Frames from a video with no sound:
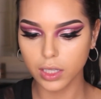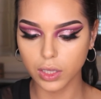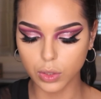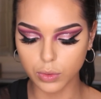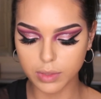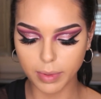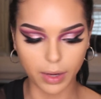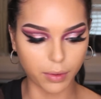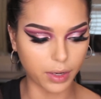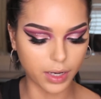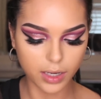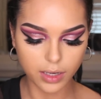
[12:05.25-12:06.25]
loose
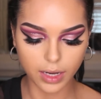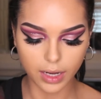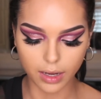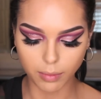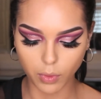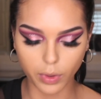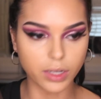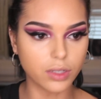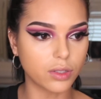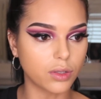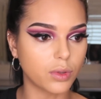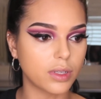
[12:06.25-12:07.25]
powder, and I'm going
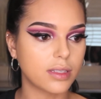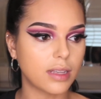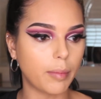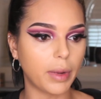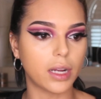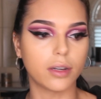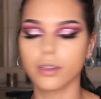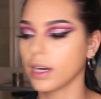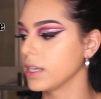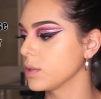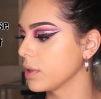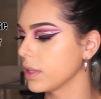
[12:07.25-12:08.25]
to set my under
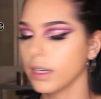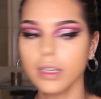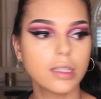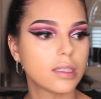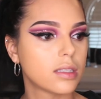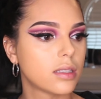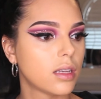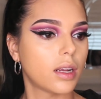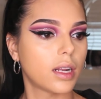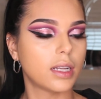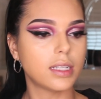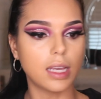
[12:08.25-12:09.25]
eyes with this. I'm
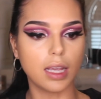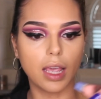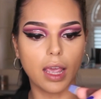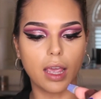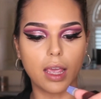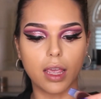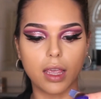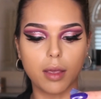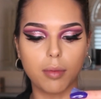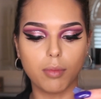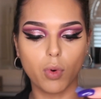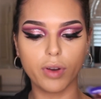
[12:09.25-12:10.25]
going to take a
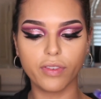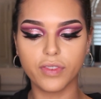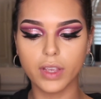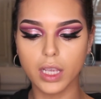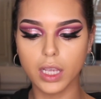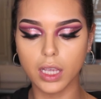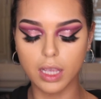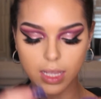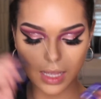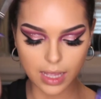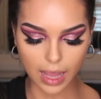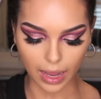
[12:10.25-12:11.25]
Morphe
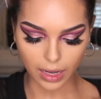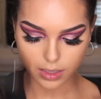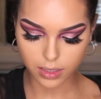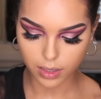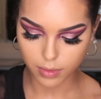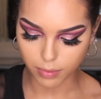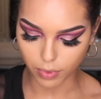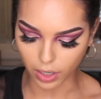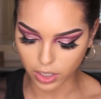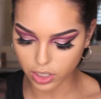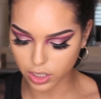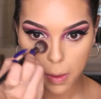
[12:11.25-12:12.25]
E8
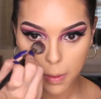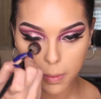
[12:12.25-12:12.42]
brush.